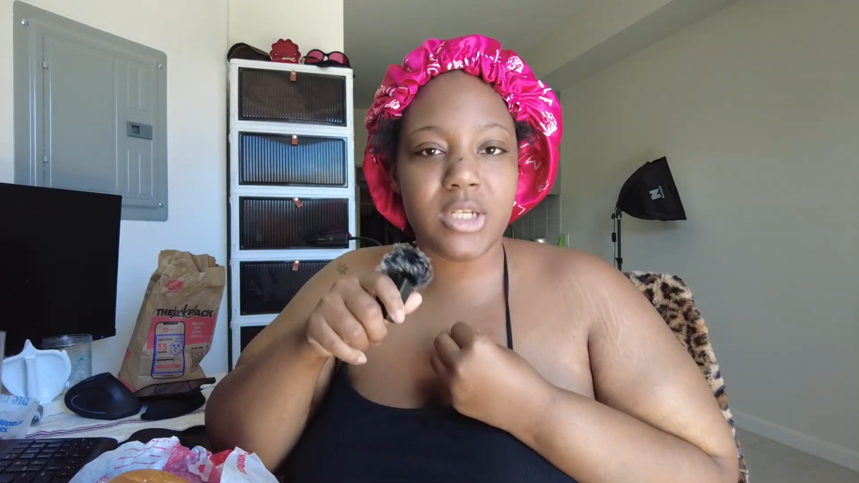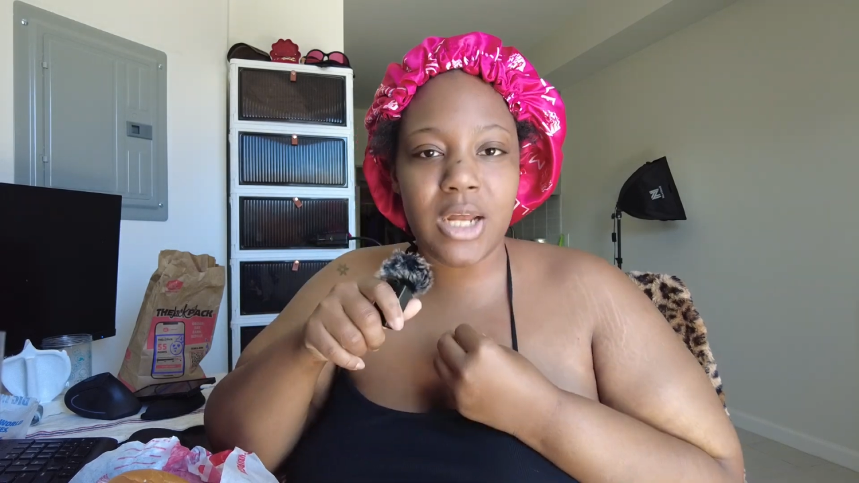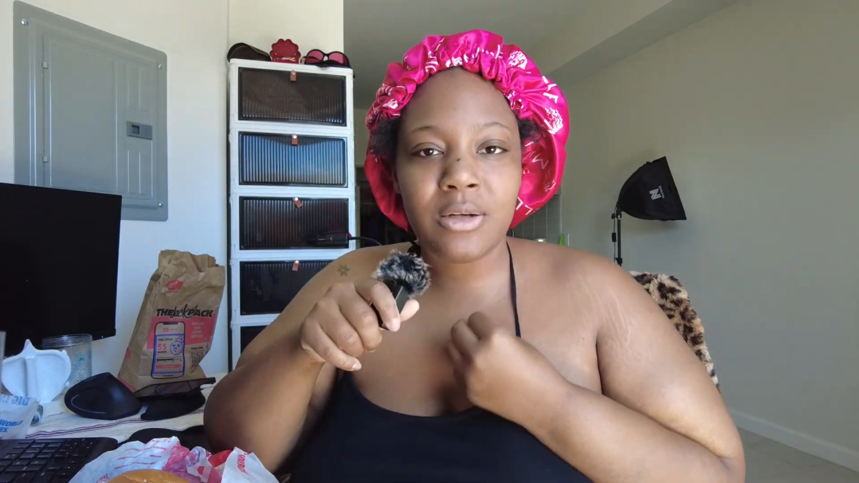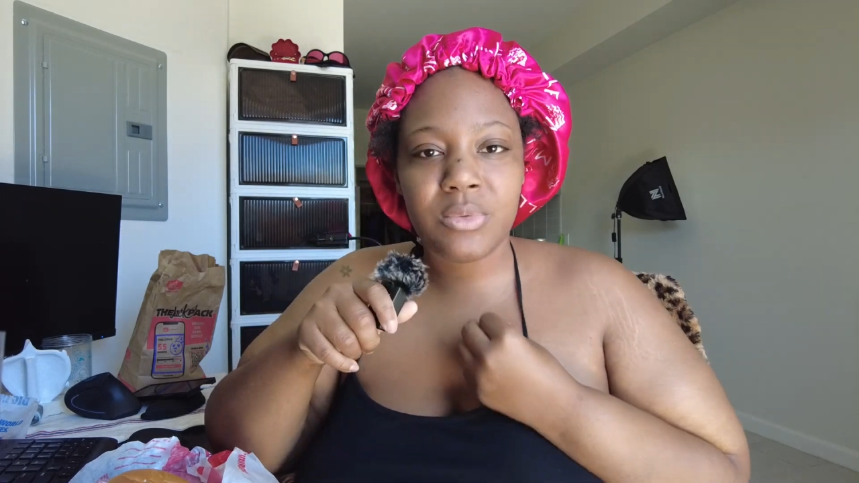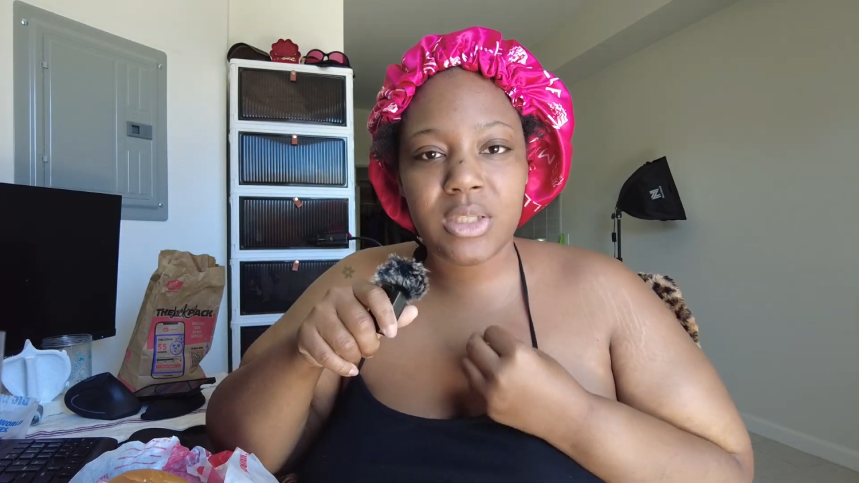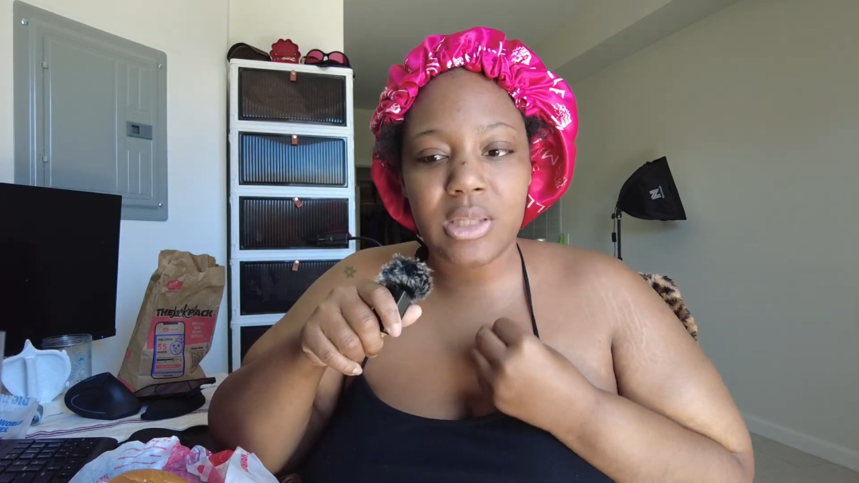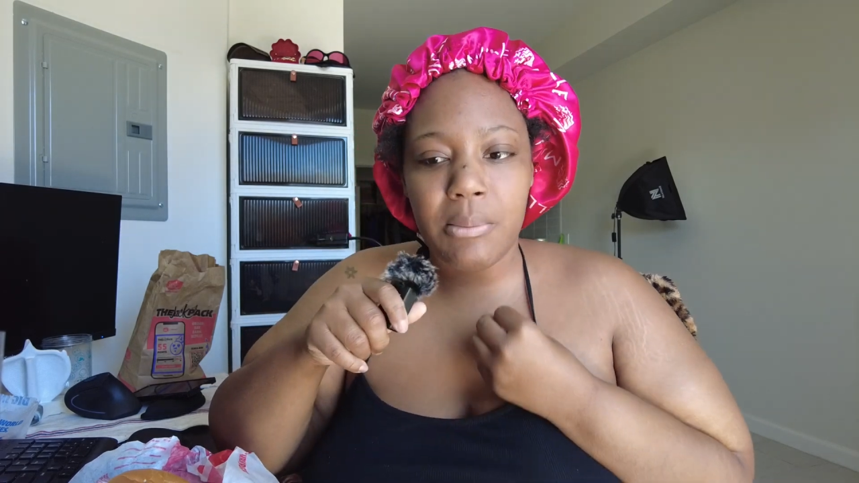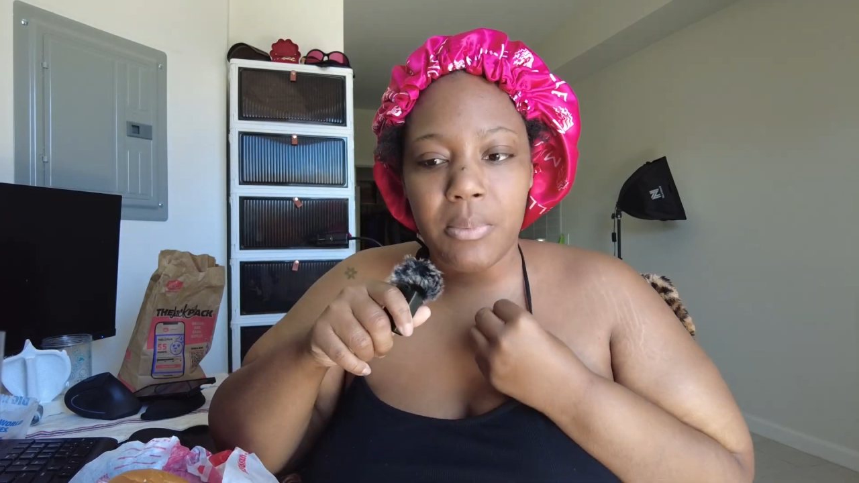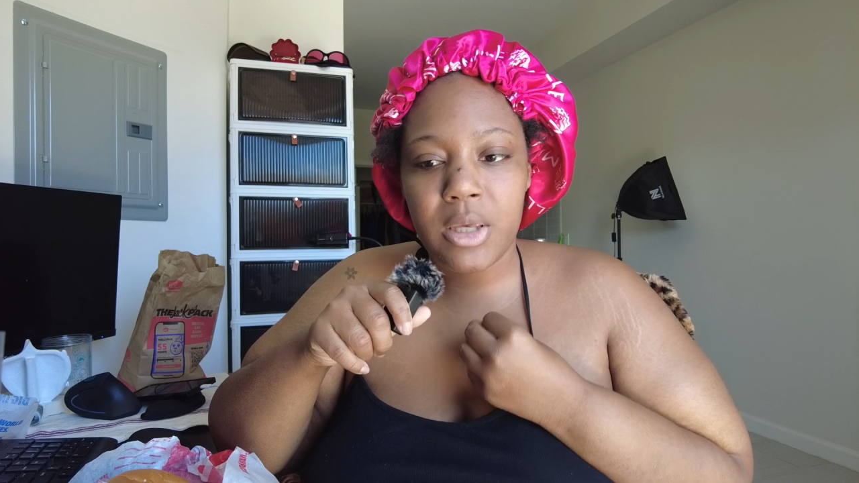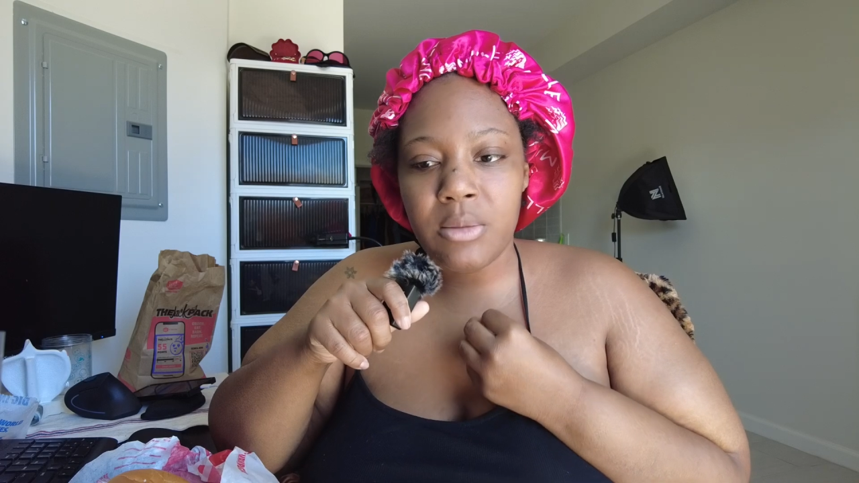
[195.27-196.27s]
I don't think
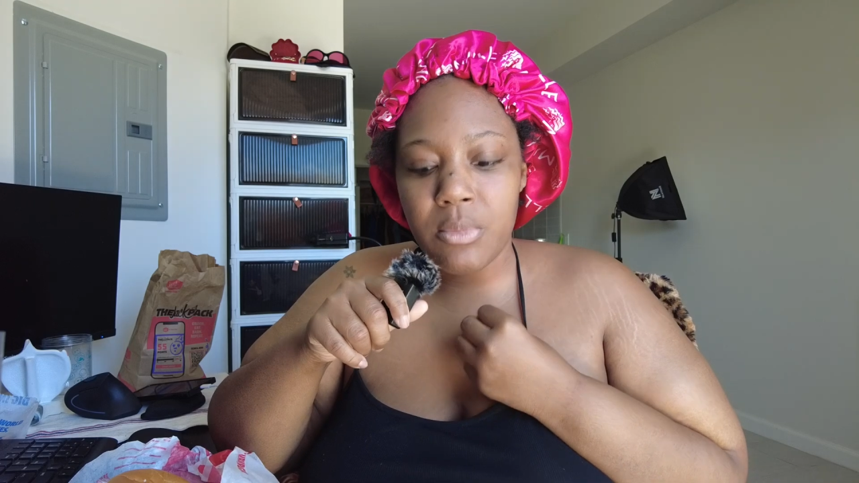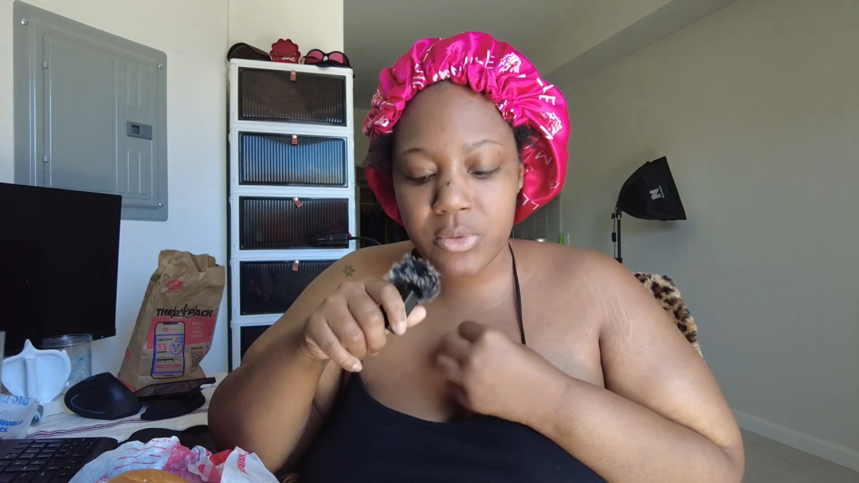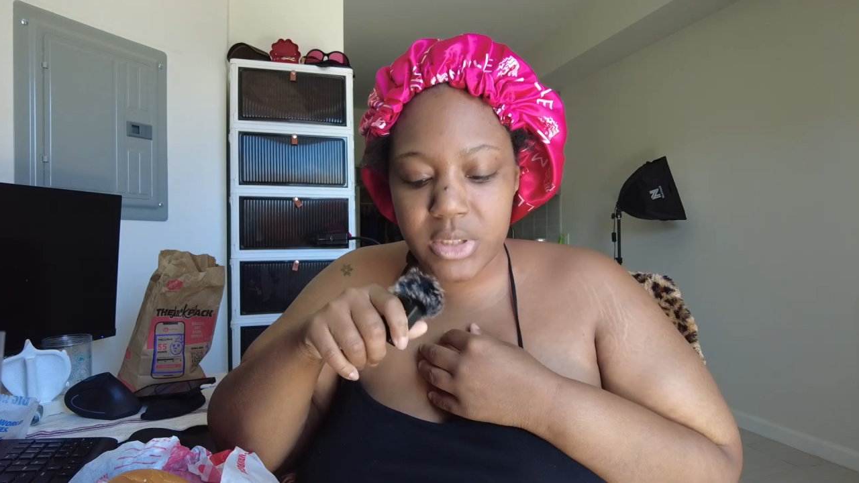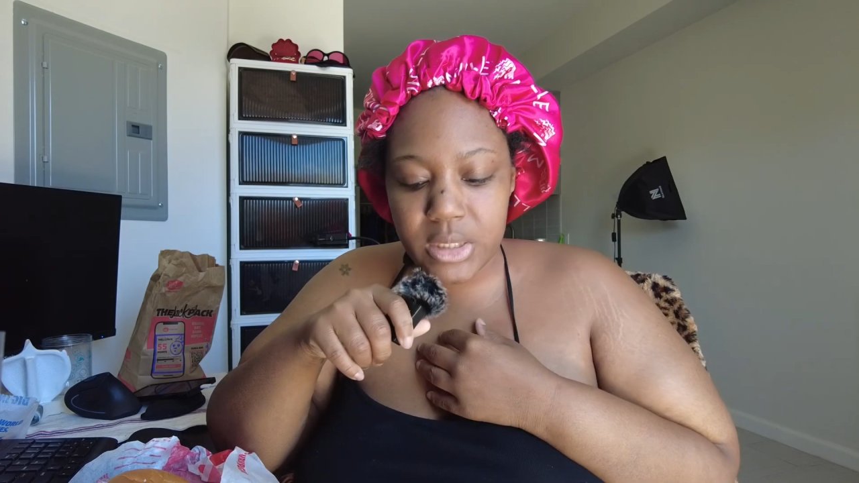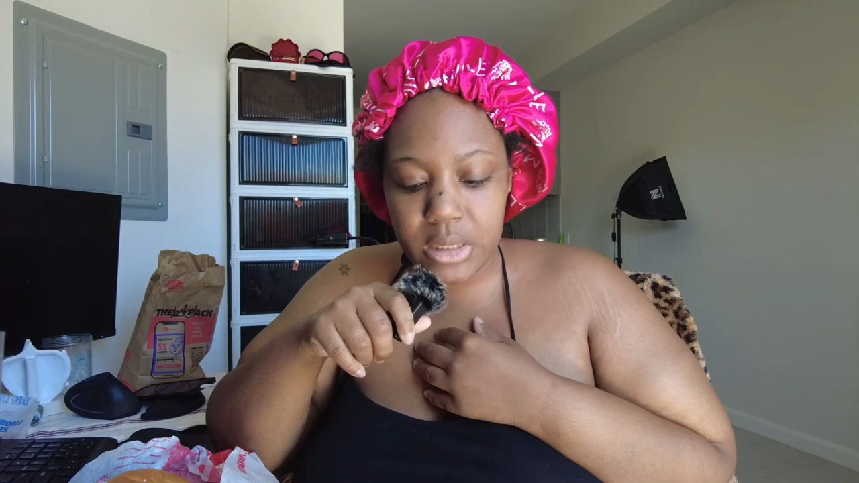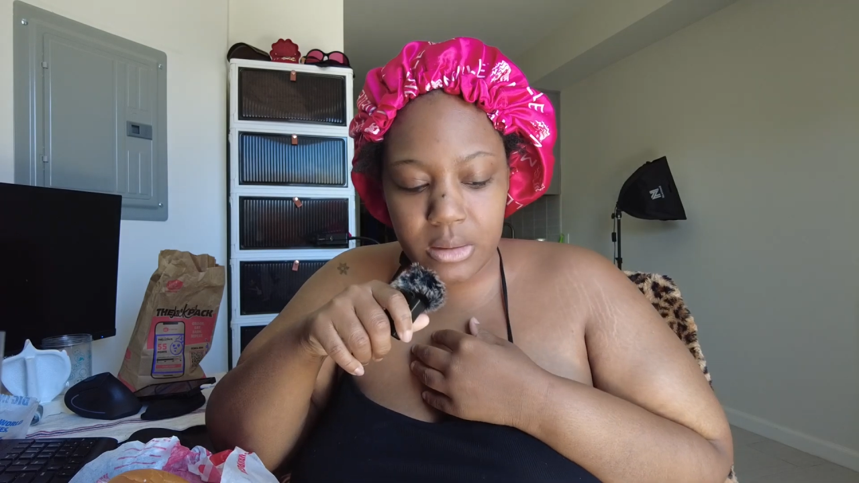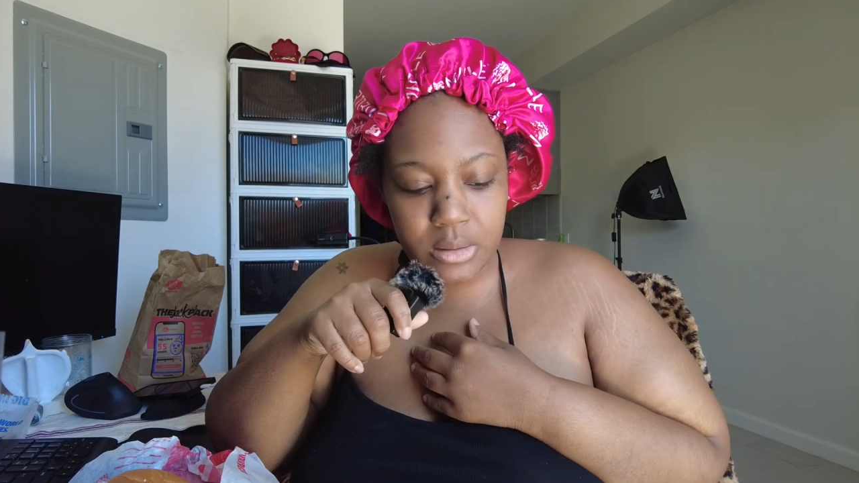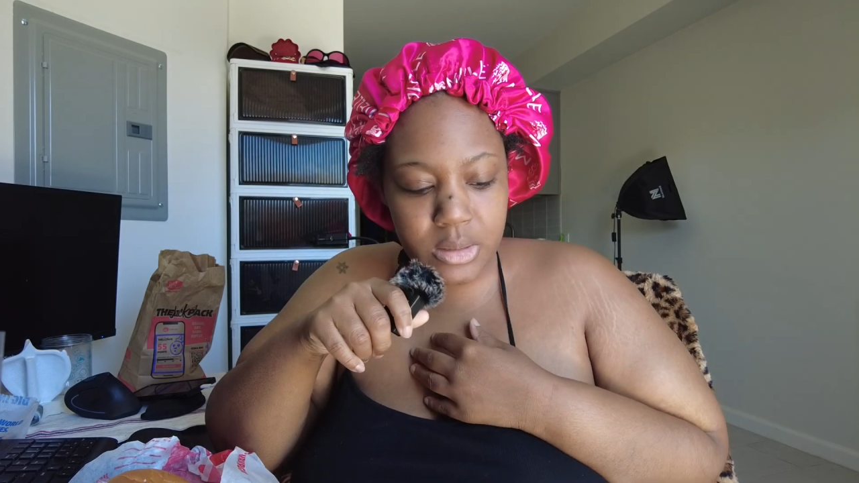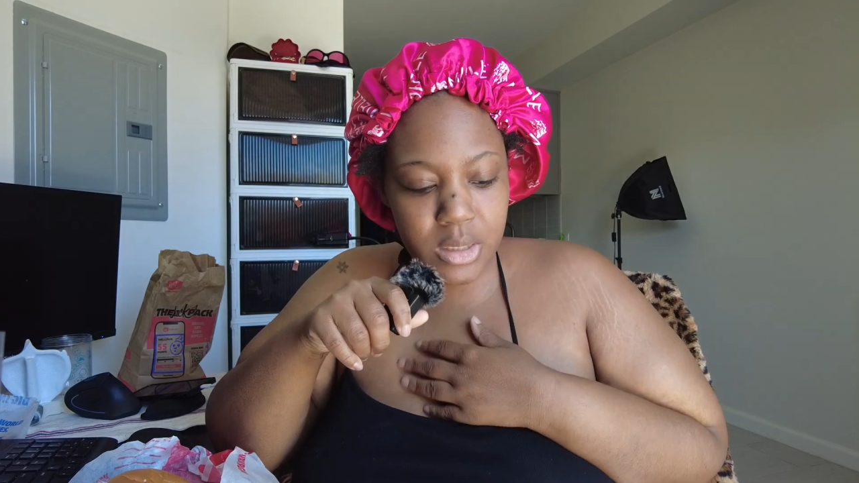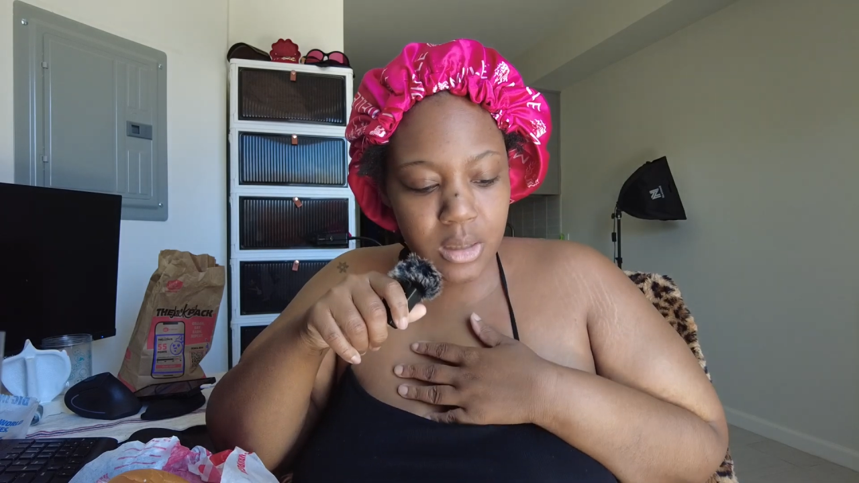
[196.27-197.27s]
that emotion is